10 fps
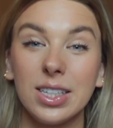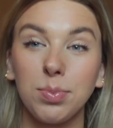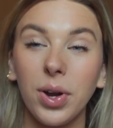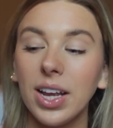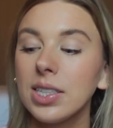
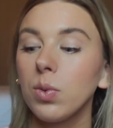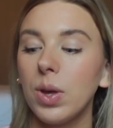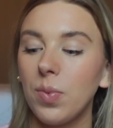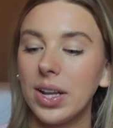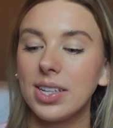Springs,
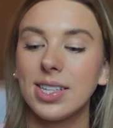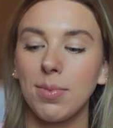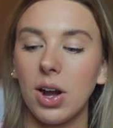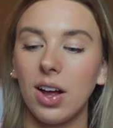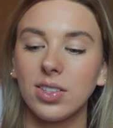we went to
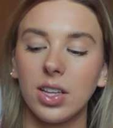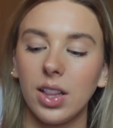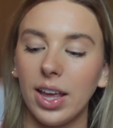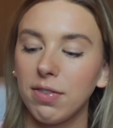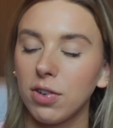Summer House on the
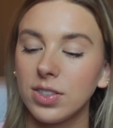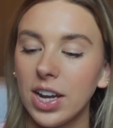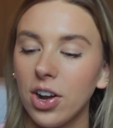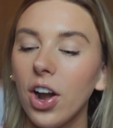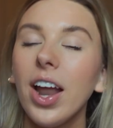Lake for
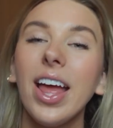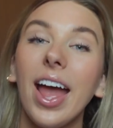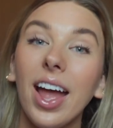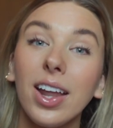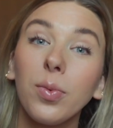dinner,
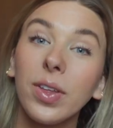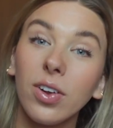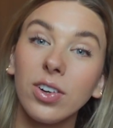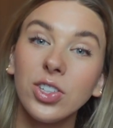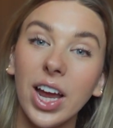and with
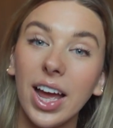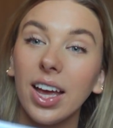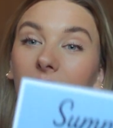our check,